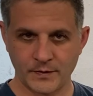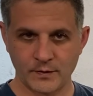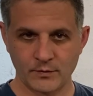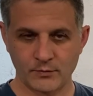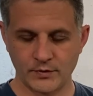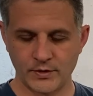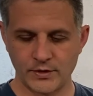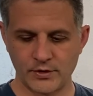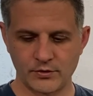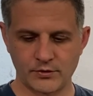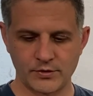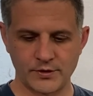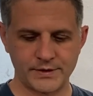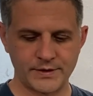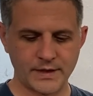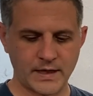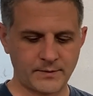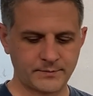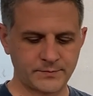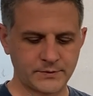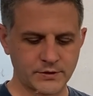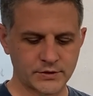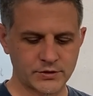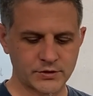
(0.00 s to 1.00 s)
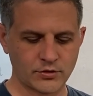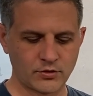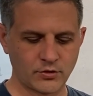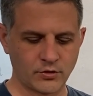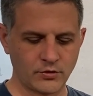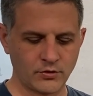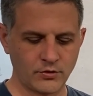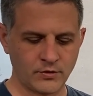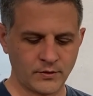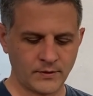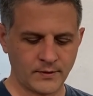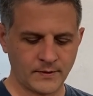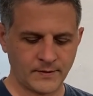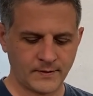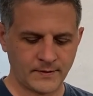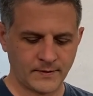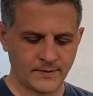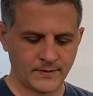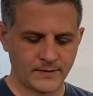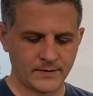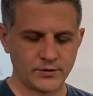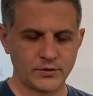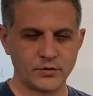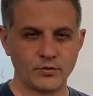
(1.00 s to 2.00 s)
adapters go,
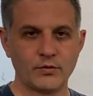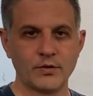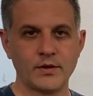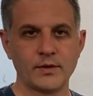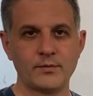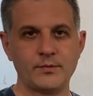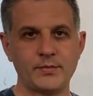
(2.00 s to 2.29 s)
you will